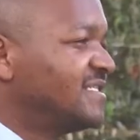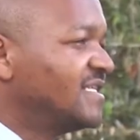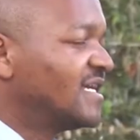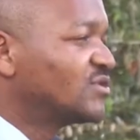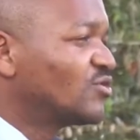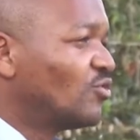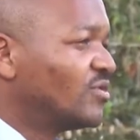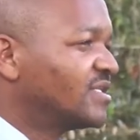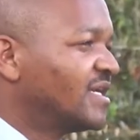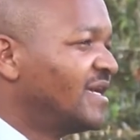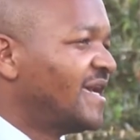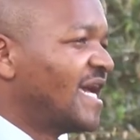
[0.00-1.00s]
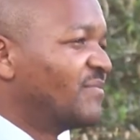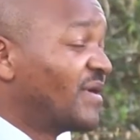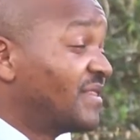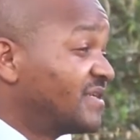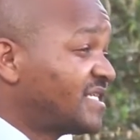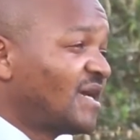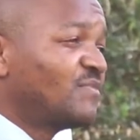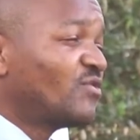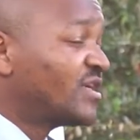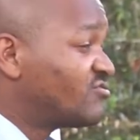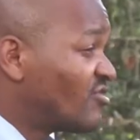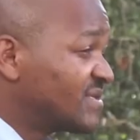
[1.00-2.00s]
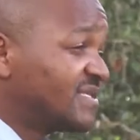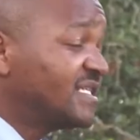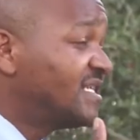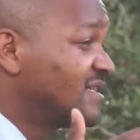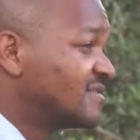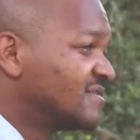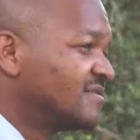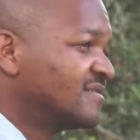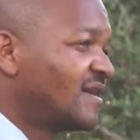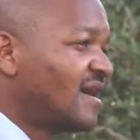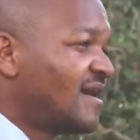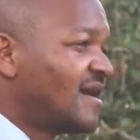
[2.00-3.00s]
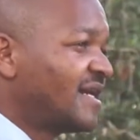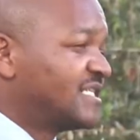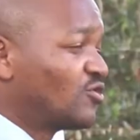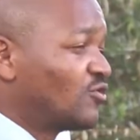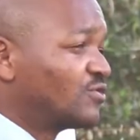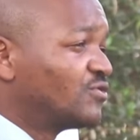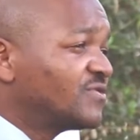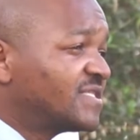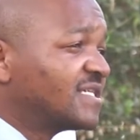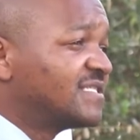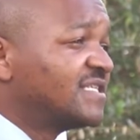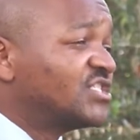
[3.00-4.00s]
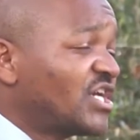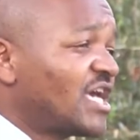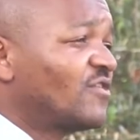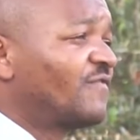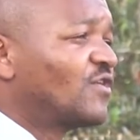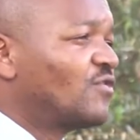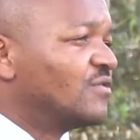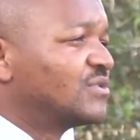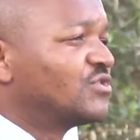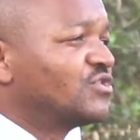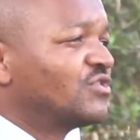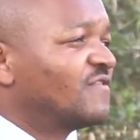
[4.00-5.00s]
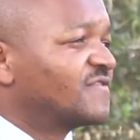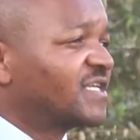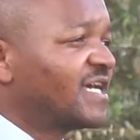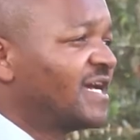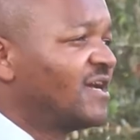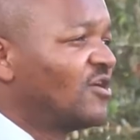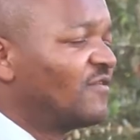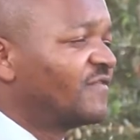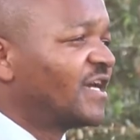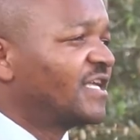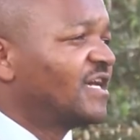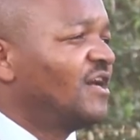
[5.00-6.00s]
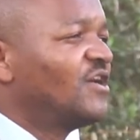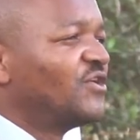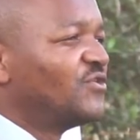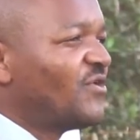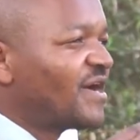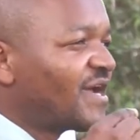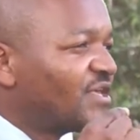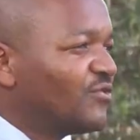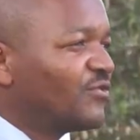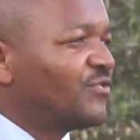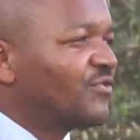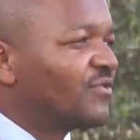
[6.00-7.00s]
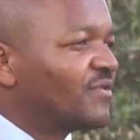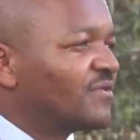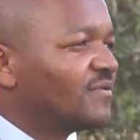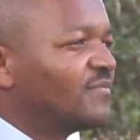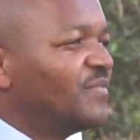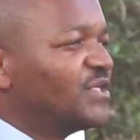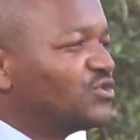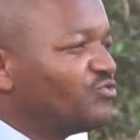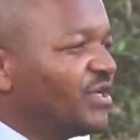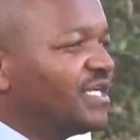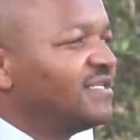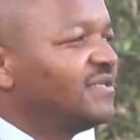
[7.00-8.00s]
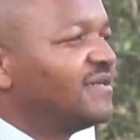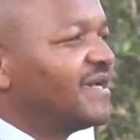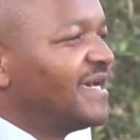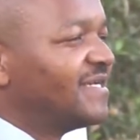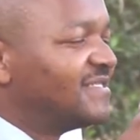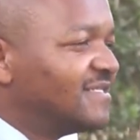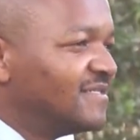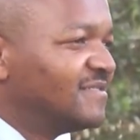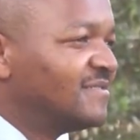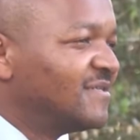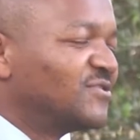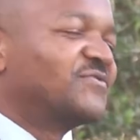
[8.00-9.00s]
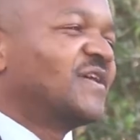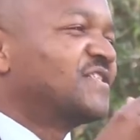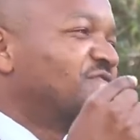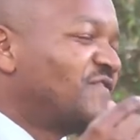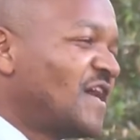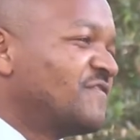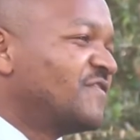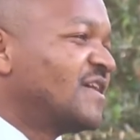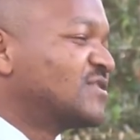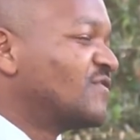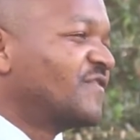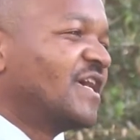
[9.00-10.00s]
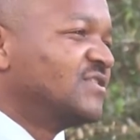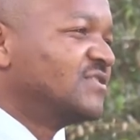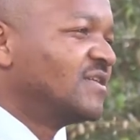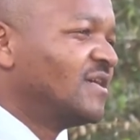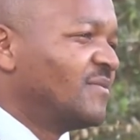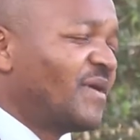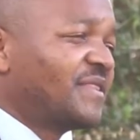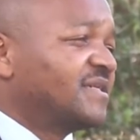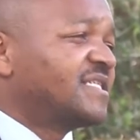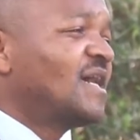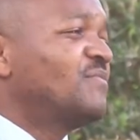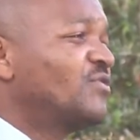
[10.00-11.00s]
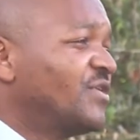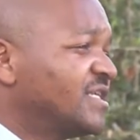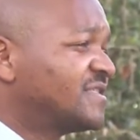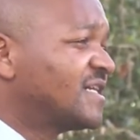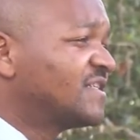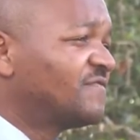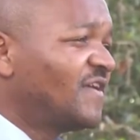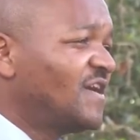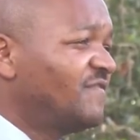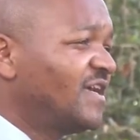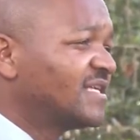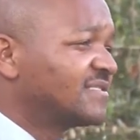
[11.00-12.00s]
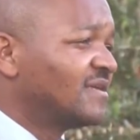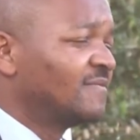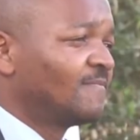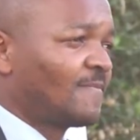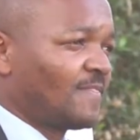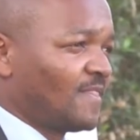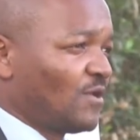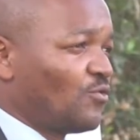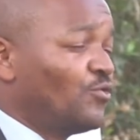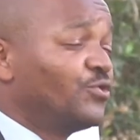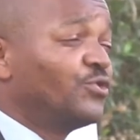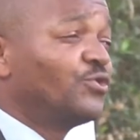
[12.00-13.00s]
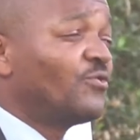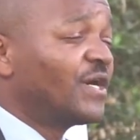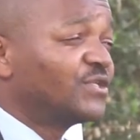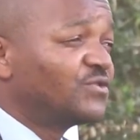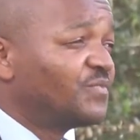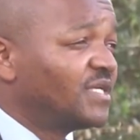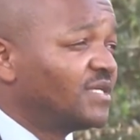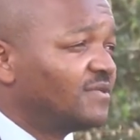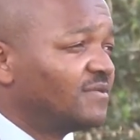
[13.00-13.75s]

years old and by the time you are transiting? Article 260J of the Constitution of, Kenya, you are a youth between 18 to 35 years of age. By the time you hit 35 years, who do you want to be?